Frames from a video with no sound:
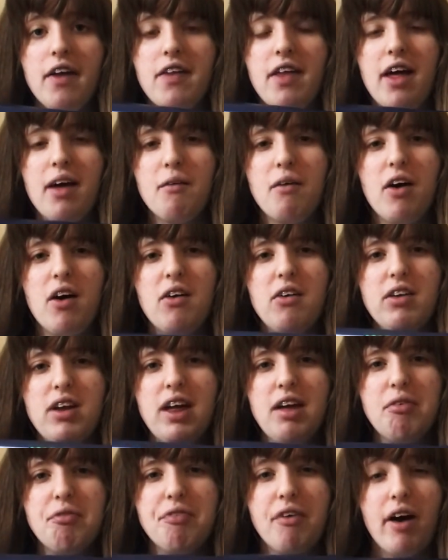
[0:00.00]
They were
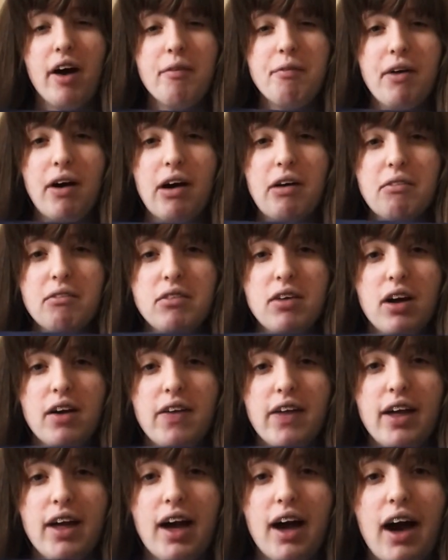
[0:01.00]
only £5, I
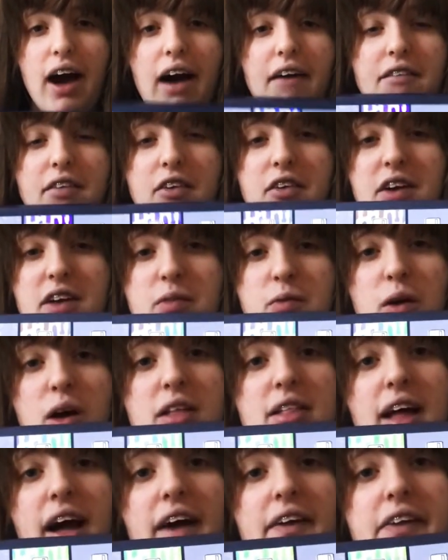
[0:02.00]
think, after
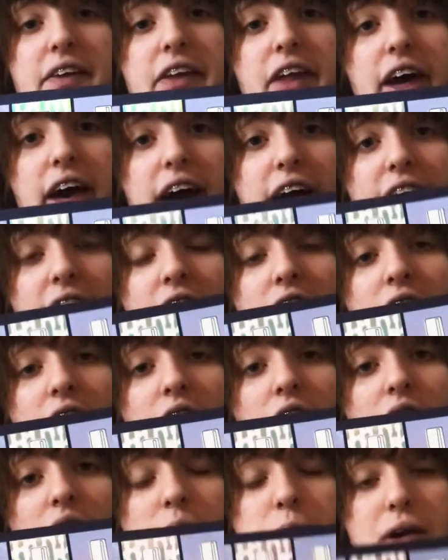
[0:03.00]
Christmas, and they
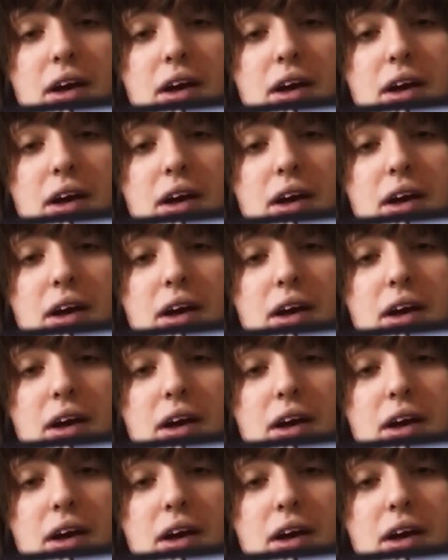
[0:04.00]
are